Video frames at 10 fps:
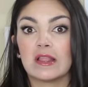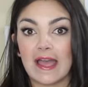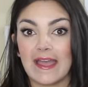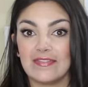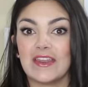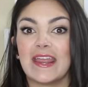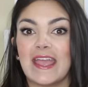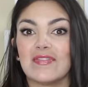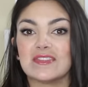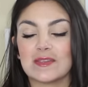glad that I
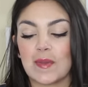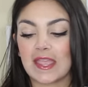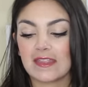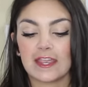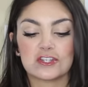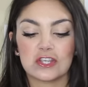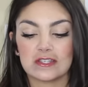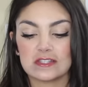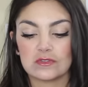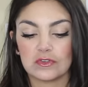have this in my collection
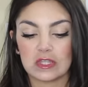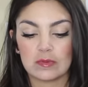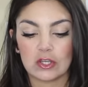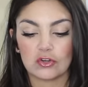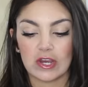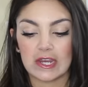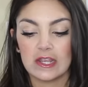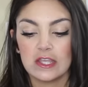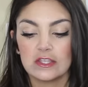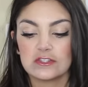because it's really been
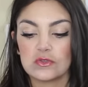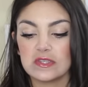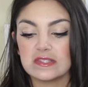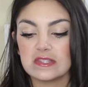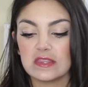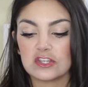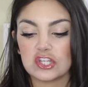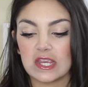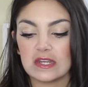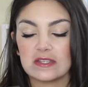great. So this is in the
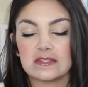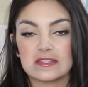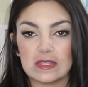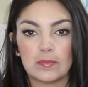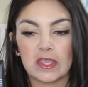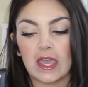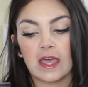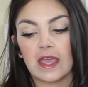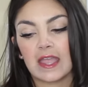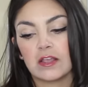shade Sepia.
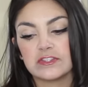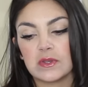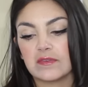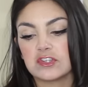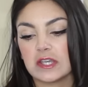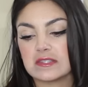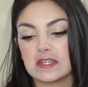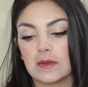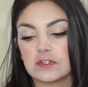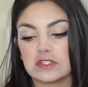I also have
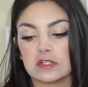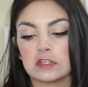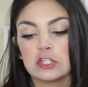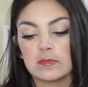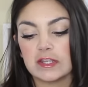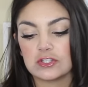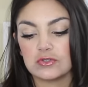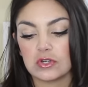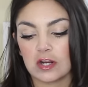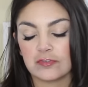Chestnut, which is a little bit
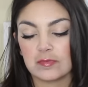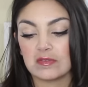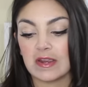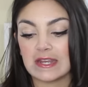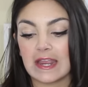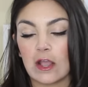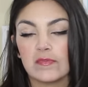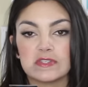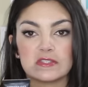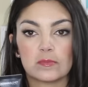too dark for me right
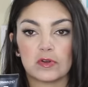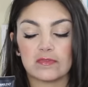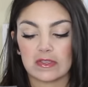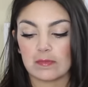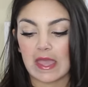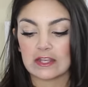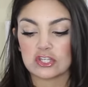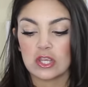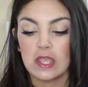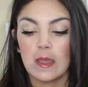now. This is a perfect
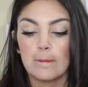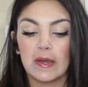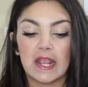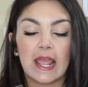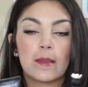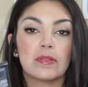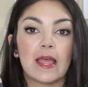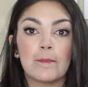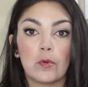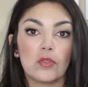match. But I
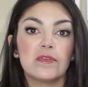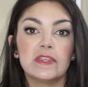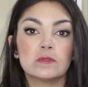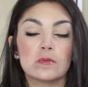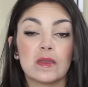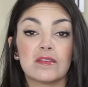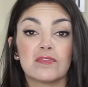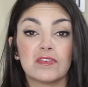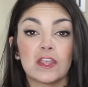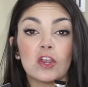apply both of these with my
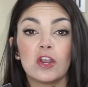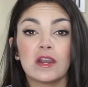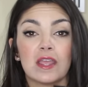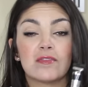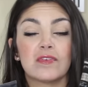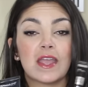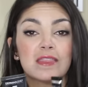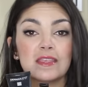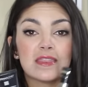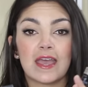finger and I
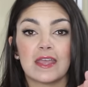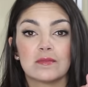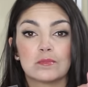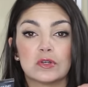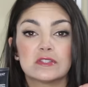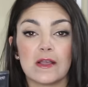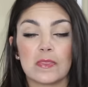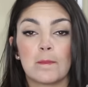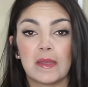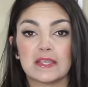find that that puts on
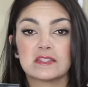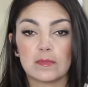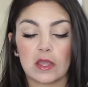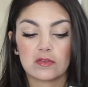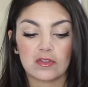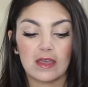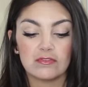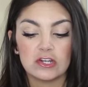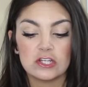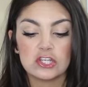the best amount of
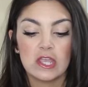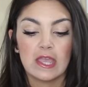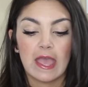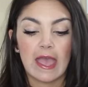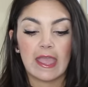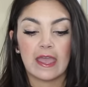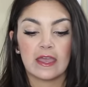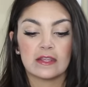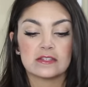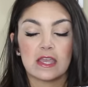coverage.
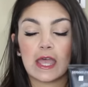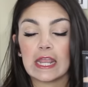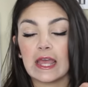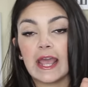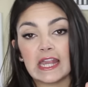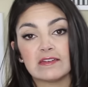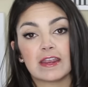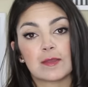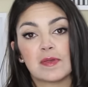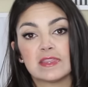And I'd highly
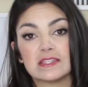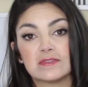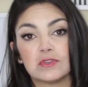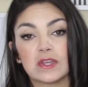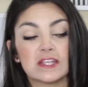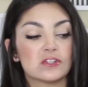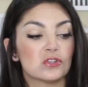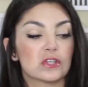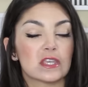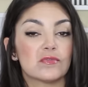recommend these if you guys are
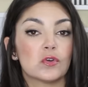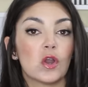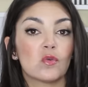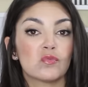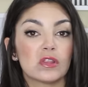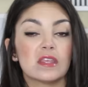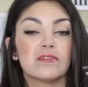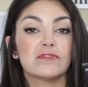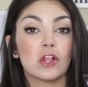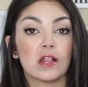looking for a really
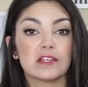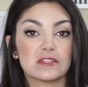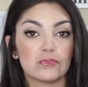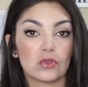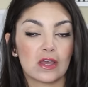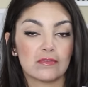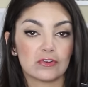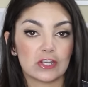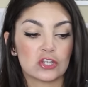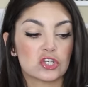flawless full
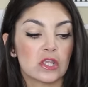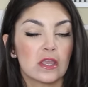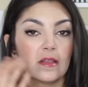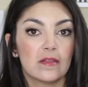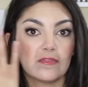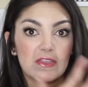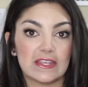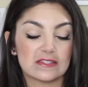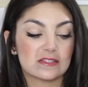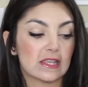coverage
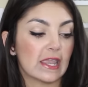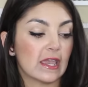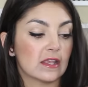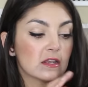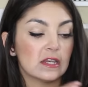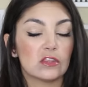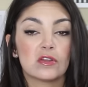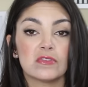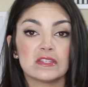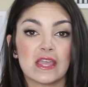face. And
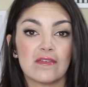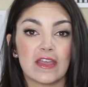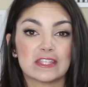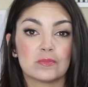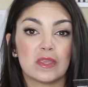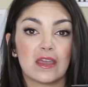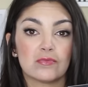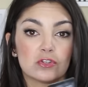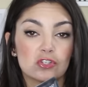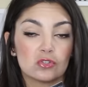neither of these have SPF,
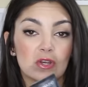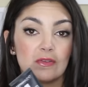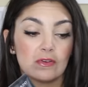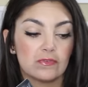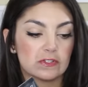which is great for